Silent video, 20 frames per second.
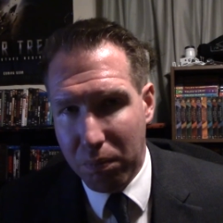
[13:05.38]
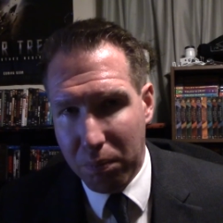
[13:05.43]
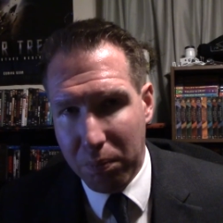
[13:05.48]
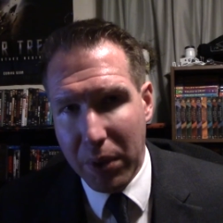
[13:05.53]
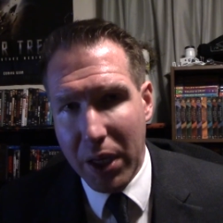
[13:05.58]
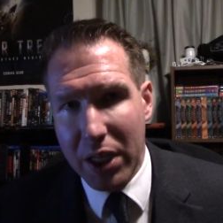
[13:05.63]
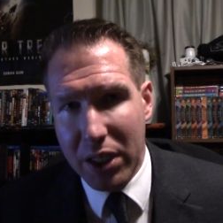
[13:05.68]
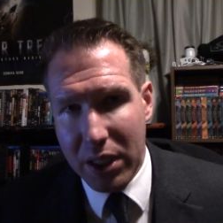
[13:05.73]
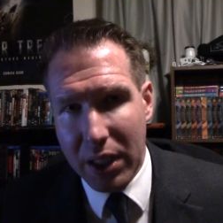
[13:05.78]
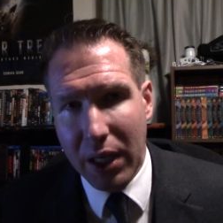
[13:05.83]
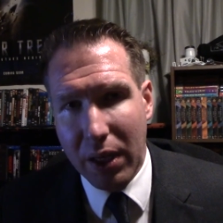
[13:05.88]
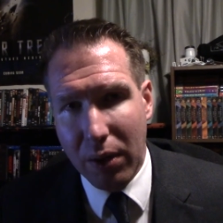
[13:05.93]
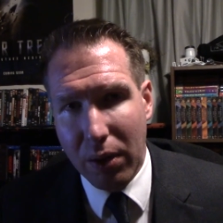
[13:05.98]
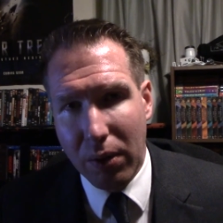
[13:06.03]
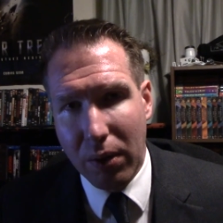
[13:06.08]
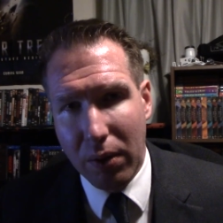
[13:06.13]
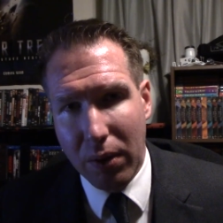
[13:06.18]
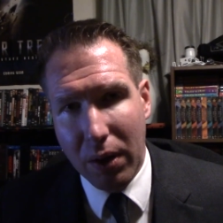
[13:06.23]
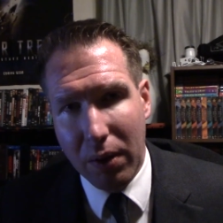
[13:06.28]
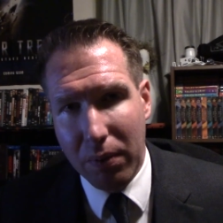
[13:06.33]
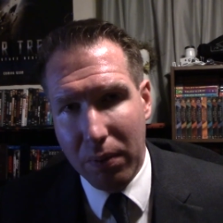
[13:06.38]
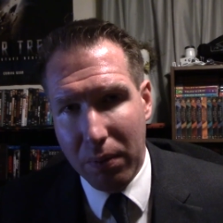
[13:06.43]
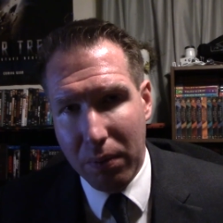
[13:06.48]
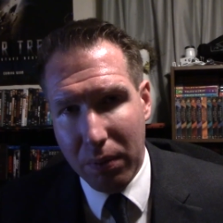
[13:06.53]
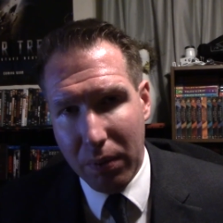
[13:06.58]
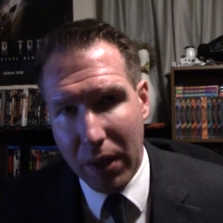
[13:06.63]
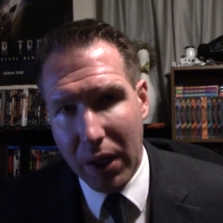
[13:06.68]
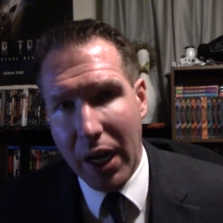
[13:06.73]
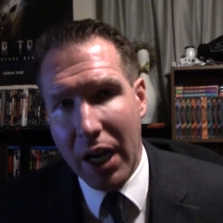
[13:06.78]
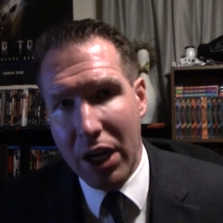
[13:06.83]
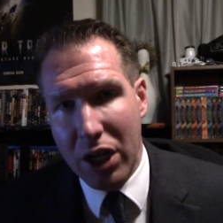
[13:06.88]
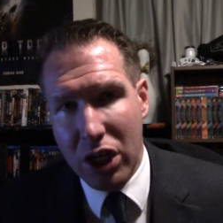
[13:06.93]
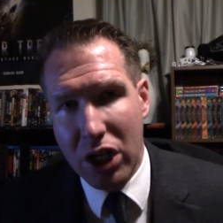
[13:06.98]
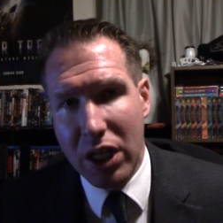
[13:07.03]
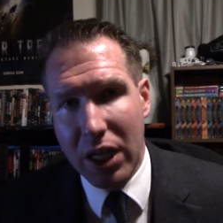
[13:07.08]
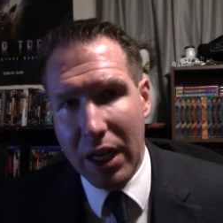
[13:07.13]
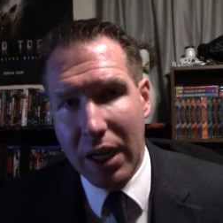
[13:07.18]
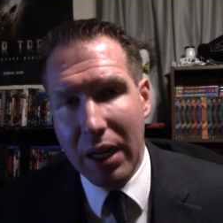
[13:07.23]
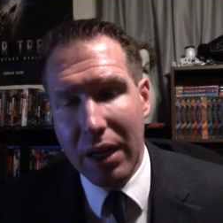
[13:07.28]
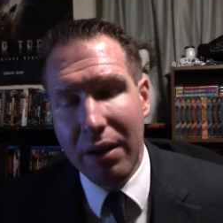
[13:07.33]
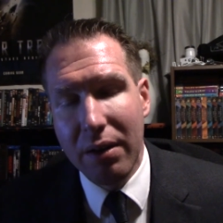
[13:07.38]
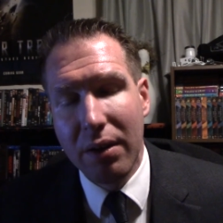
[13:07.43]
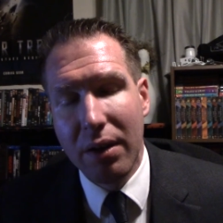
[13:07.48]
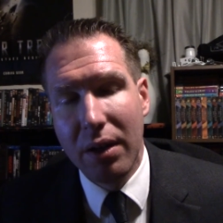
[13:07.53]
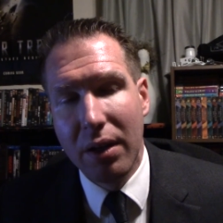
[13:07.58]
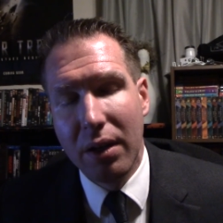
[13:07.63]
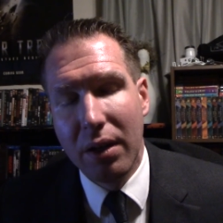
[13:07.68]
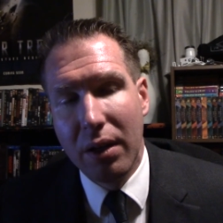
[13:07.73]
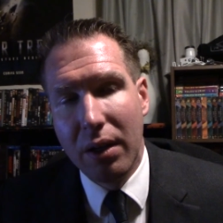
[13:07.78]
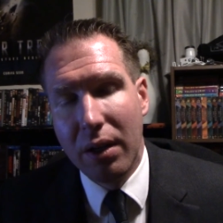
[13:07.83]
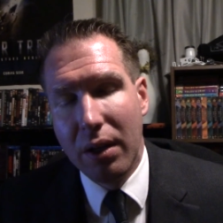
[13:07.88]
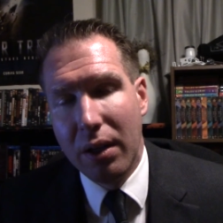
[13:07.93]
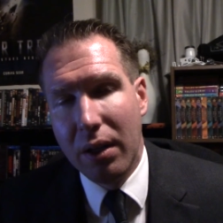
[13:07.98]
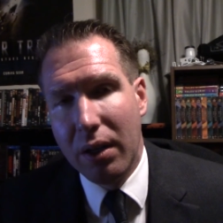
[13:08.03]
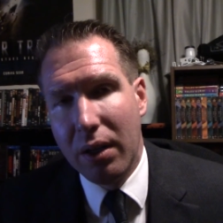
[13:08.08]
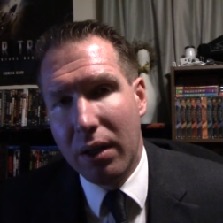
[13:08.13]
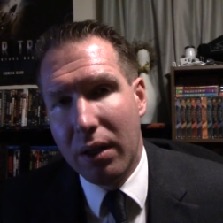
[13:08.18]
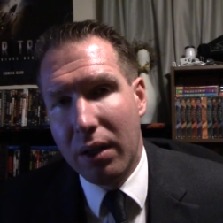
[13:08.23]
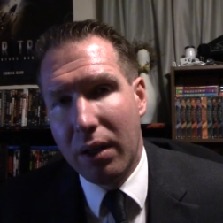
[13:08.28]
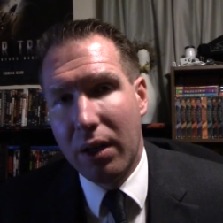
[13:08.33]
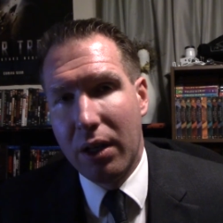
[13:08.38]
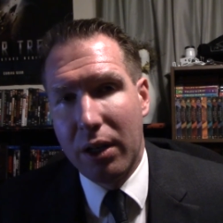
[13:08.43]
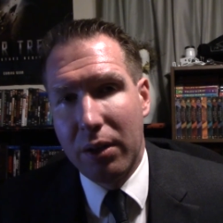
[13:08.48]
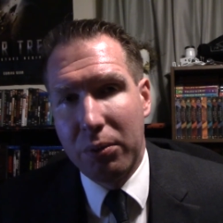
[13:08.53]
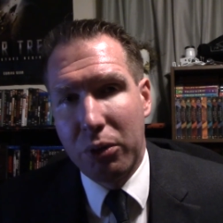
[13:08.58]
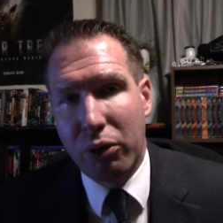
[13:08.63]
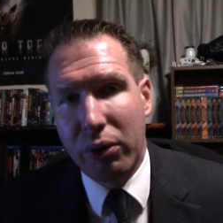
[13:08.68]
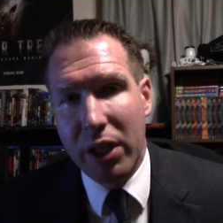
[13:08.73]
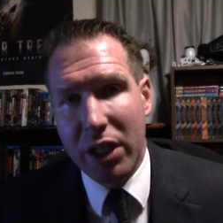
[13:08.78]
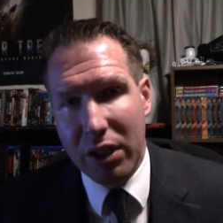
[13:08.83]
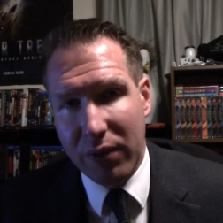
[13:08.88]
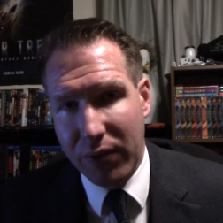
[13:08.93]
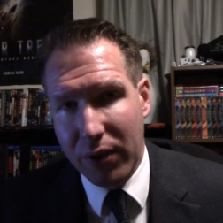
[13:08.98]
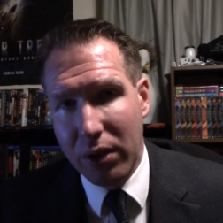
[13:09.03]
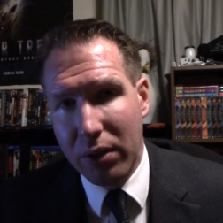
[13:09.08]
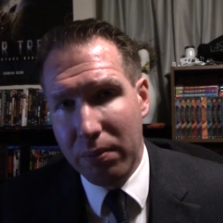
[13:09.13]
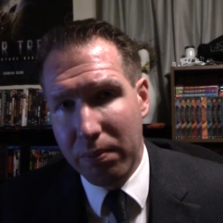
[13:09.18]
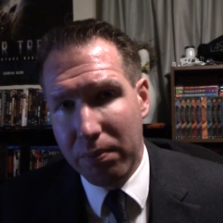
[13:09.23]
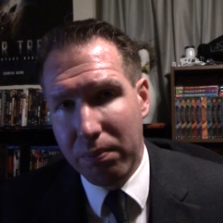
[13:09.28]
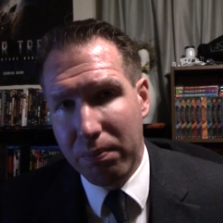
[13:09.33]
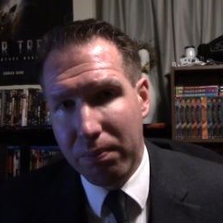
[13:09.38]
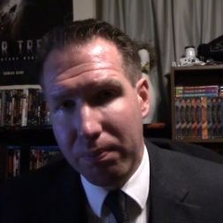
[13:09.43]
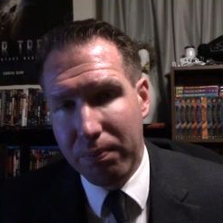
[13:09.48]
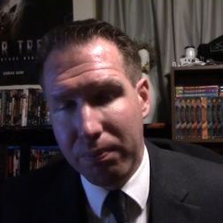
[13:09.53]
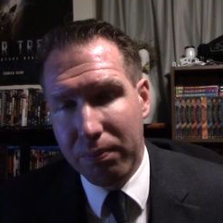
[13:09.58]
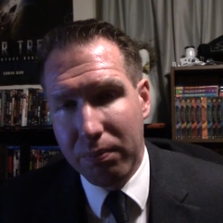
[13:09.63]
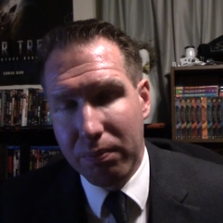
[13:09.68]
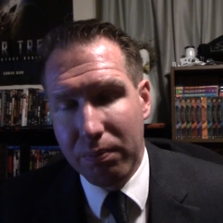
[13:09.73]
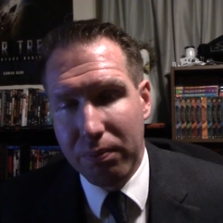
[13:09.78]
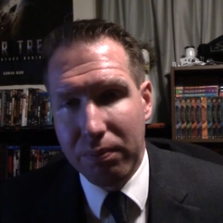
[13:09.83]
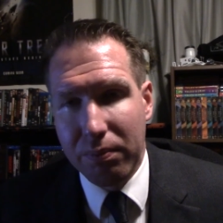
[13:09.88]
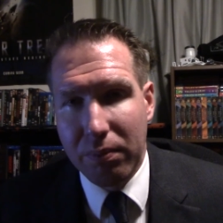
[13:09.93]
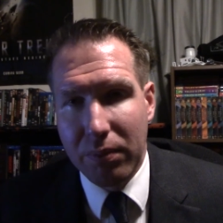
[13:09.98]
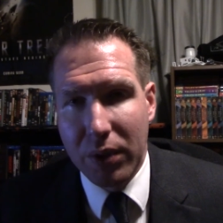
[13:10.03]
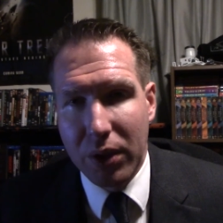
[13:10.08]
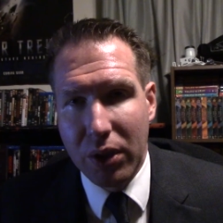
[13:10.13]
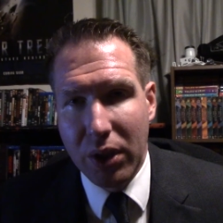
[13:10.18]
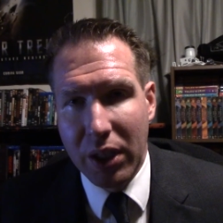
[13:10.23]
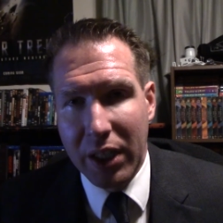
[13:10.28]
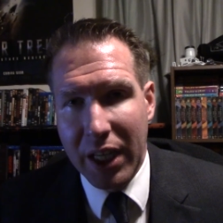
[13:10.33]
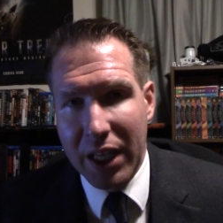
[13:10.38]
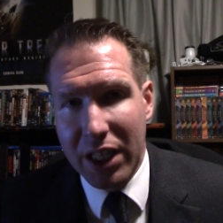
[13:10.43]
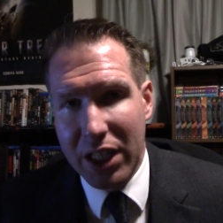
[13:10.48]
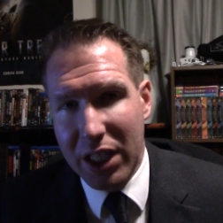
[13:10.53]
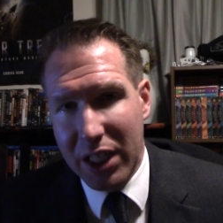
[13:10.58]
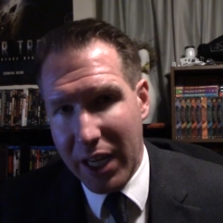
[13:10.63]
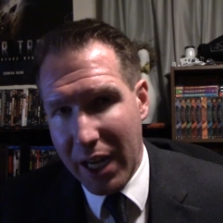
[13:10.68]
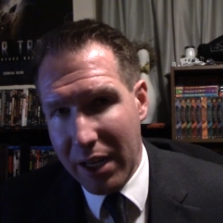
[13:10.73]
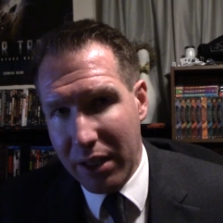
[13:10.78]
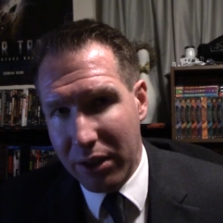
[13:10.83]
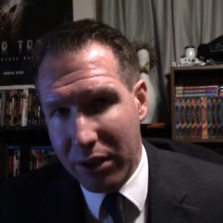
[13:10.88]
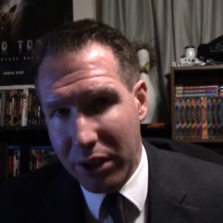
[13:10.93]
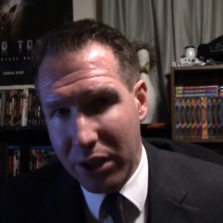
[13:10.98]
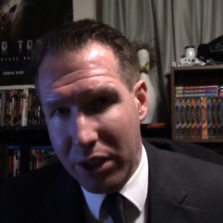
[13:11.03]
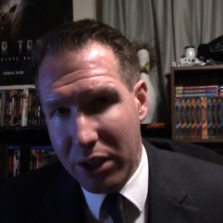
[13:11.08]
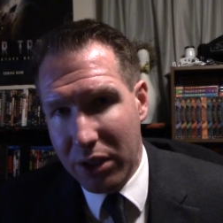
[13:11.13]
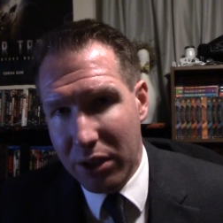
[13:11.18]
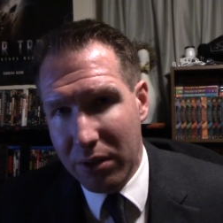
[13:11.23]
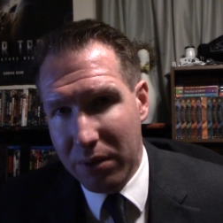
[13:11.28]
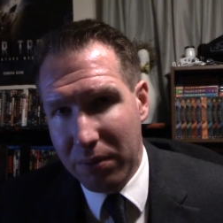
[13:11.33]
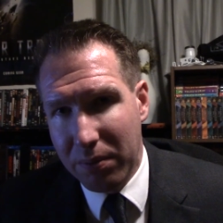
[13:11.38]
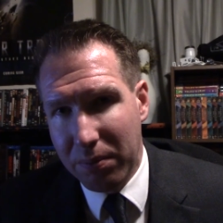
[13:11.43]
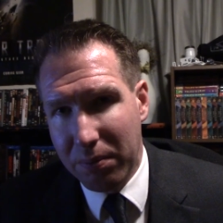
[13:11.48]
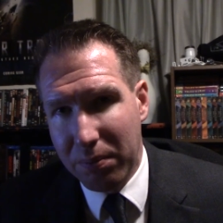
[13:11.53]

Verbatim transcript: basic HD um, transfer to today's standards.